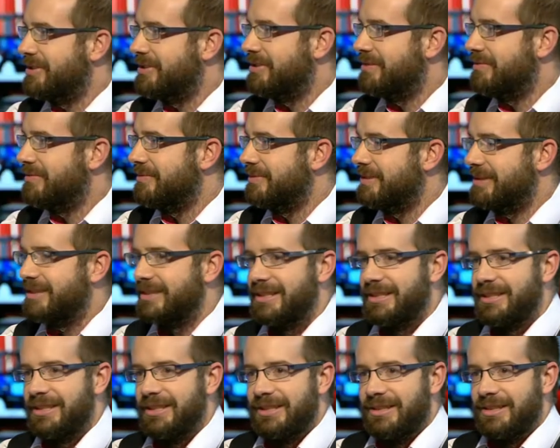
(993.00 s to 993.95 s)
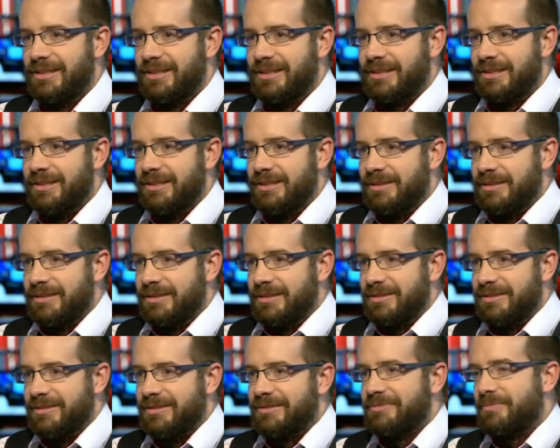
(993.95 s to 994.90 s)
promoting something for
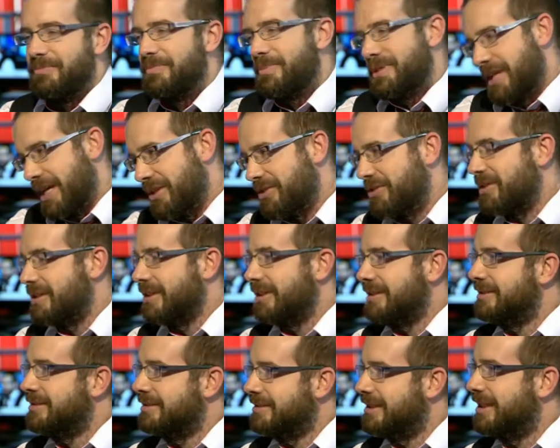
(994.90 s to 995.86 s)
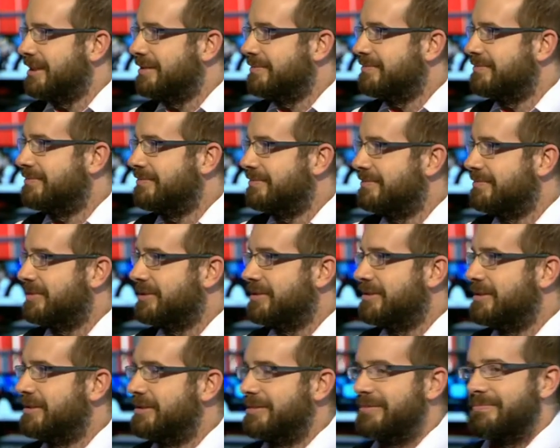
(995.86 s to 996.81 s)
herself. No, potentially. Potentially.
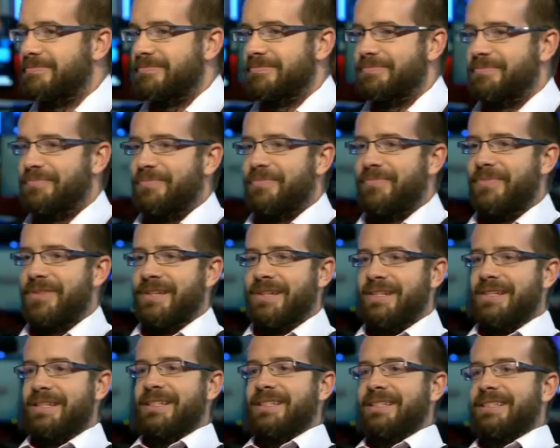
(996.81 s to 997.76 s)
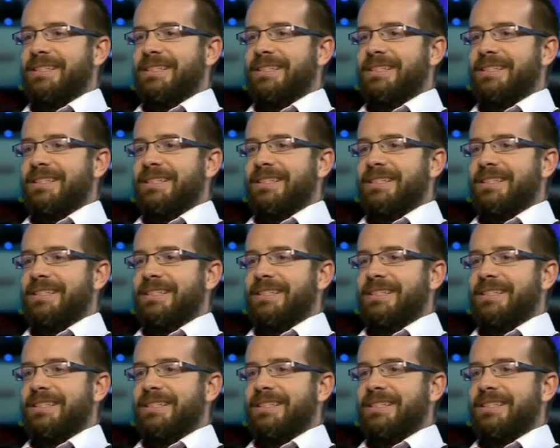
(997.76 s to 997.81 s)
Yeah. And um, Carole, we've run out of